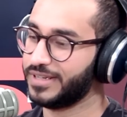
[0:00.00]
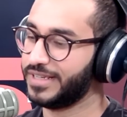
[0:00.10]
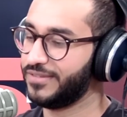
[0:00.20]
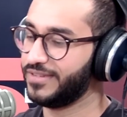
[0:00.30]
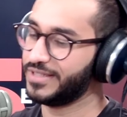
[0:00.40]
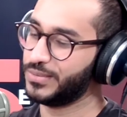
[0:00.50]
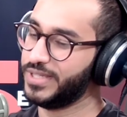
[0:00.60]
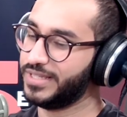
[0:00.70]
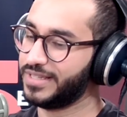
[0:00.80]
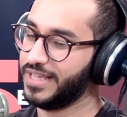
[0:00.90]
Like even this
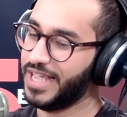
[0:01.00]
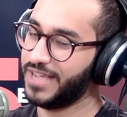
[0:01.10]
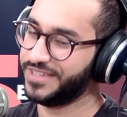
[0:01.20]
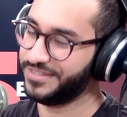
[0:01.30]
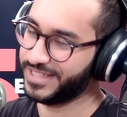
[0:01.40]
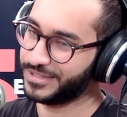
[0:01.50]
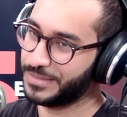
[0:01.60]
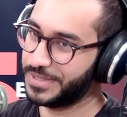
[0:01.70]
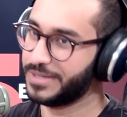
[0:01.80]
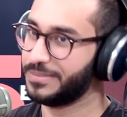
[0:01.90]
week, I have an event
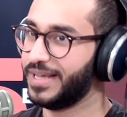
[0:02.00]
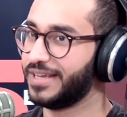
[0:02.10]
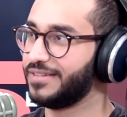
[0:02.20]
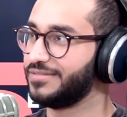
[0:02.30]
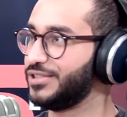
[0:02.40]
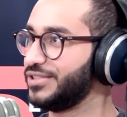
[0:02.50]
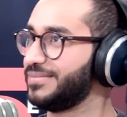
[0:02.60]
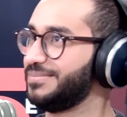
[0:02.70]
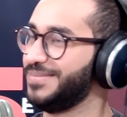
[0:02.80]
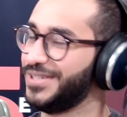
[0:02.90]
coming up and I've just
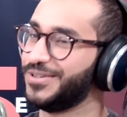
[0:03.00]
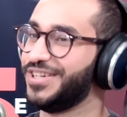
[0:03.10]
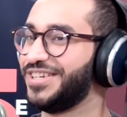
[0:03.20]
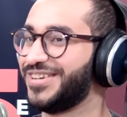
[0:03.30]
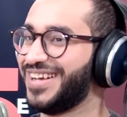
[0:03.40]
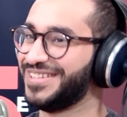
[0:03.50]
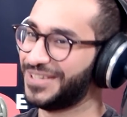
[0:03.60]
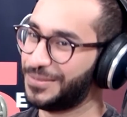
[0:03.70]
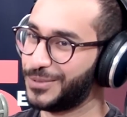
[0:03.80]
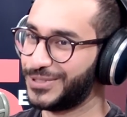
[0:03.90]
been running around and
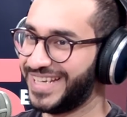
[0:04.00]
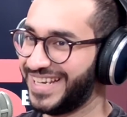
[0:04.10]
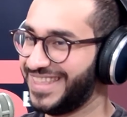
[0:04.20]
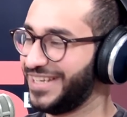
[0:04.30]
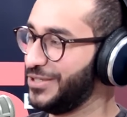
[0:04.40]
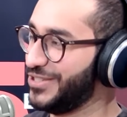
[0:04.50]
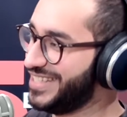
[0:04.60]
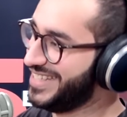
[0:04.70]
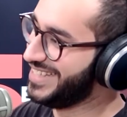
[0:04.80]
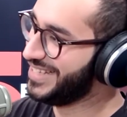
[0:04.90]
not posting anything, and you just
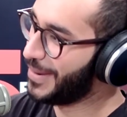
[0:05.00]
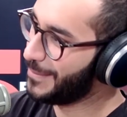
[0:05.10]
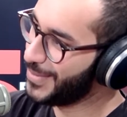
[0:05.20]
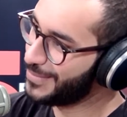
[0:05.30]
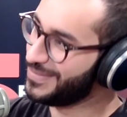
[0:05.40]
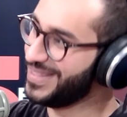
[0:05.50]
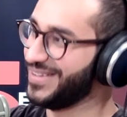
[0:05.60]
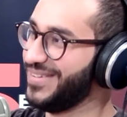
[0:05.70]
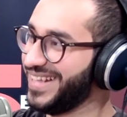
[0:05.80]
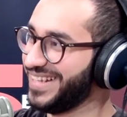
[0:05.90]
see boop,
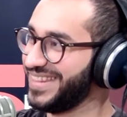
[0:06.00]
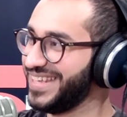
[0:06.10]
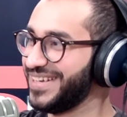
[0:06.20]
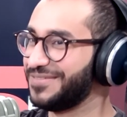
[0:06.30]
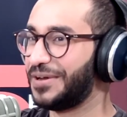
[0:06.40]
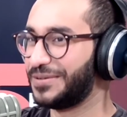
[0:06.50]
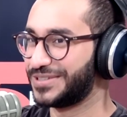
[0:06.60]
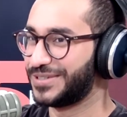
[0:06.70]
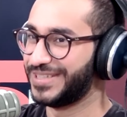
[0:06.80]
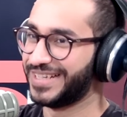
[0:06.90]
the
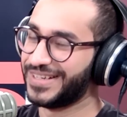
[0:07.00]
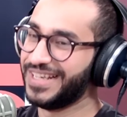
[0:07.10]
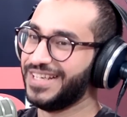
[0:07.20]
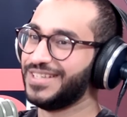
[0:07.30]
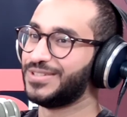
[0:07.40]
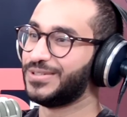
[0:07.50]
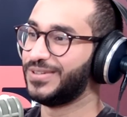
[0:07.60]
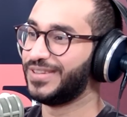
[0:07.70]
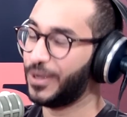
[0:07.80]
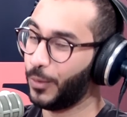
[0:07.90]
followers go down. So
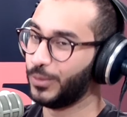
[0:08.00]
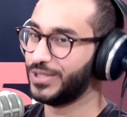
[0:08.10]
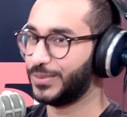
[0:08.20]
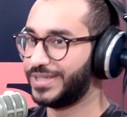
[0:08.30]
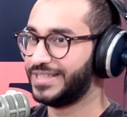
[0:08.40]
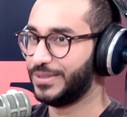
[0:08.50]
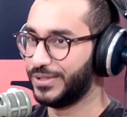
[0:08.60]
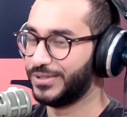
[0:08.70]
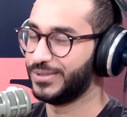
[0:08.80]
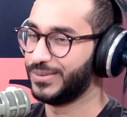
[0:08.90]
they always want to see
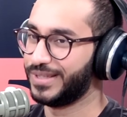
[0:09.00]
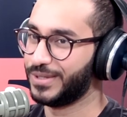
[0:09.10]
what you're doing.